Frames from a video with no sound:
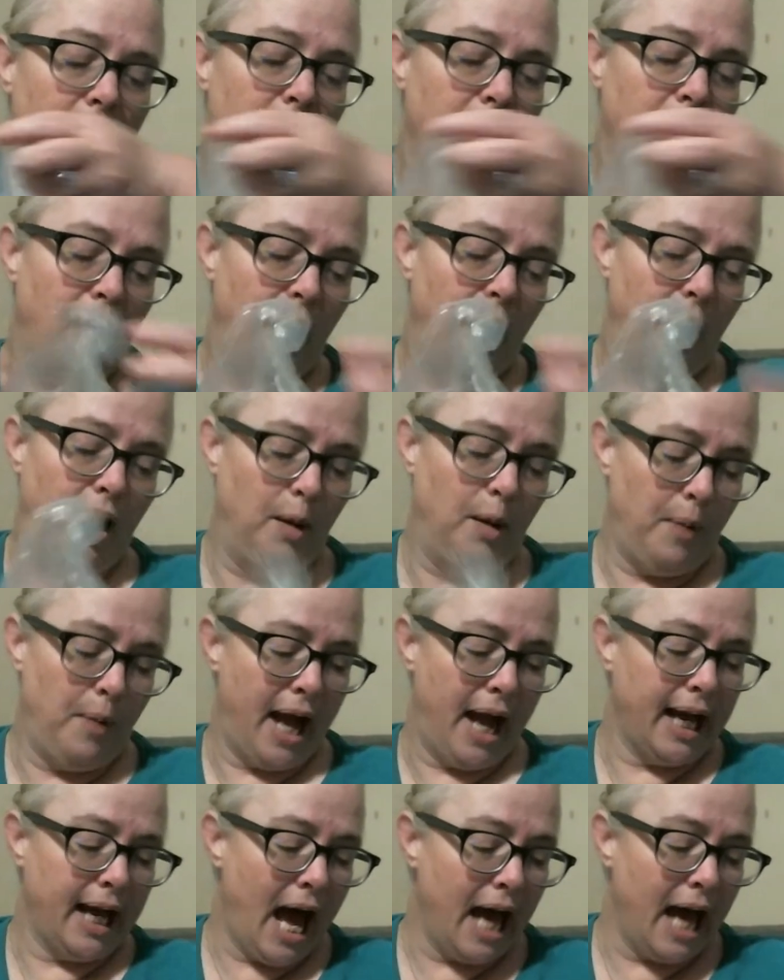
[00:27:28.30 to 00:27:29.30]

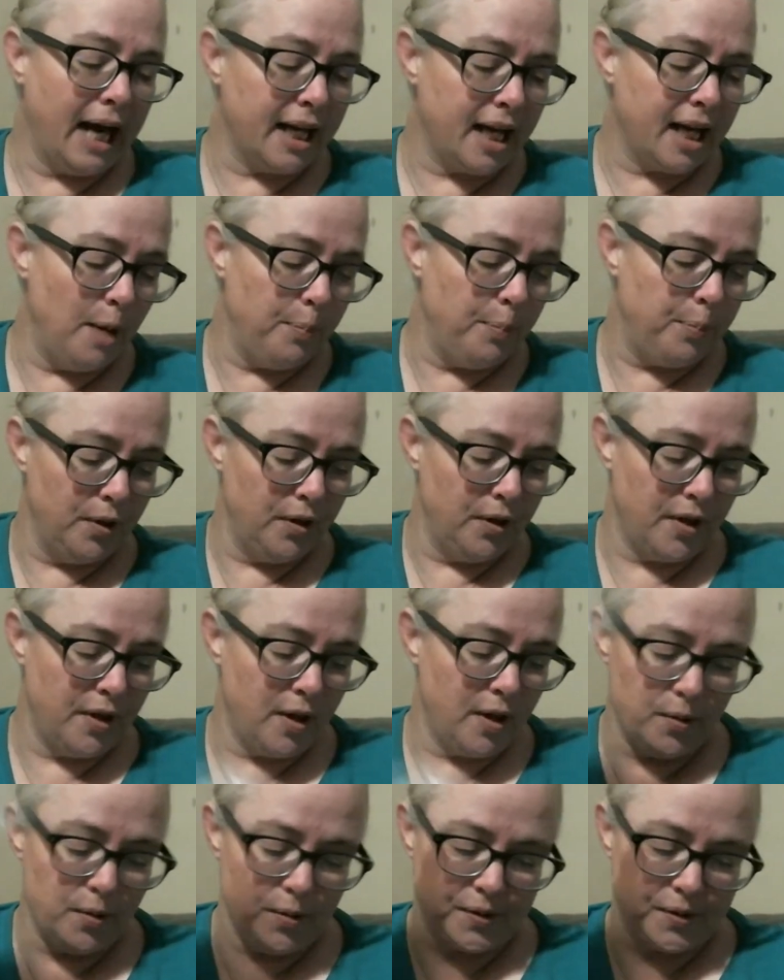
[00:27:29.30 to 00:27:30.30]
I got a couple of
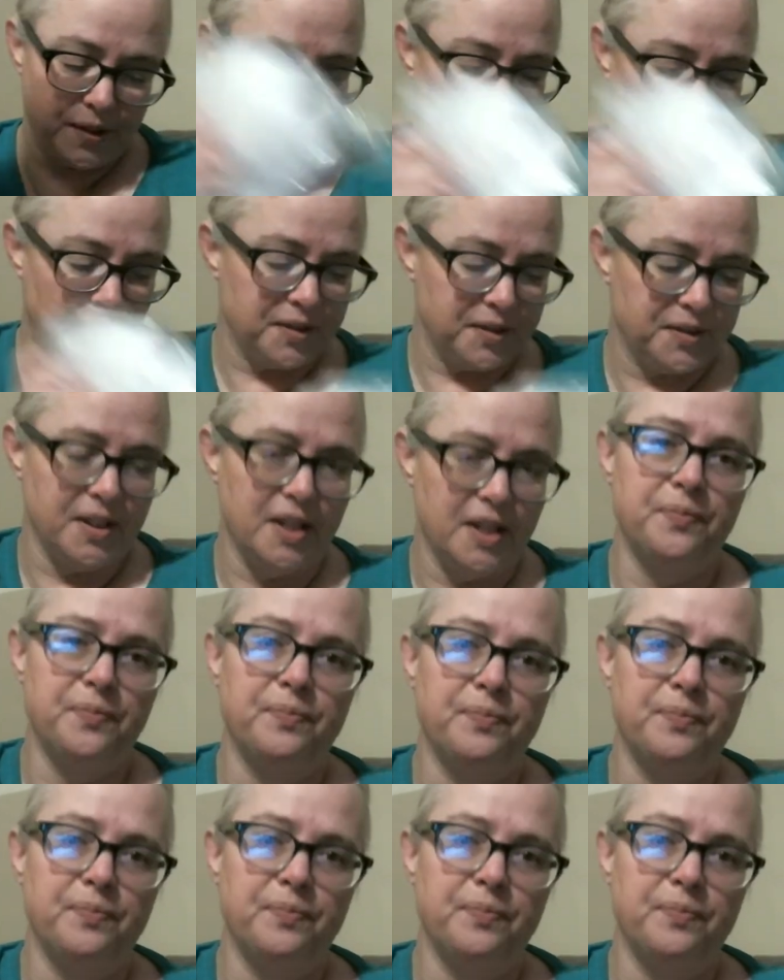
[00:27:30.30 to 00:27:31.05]
those, like I said,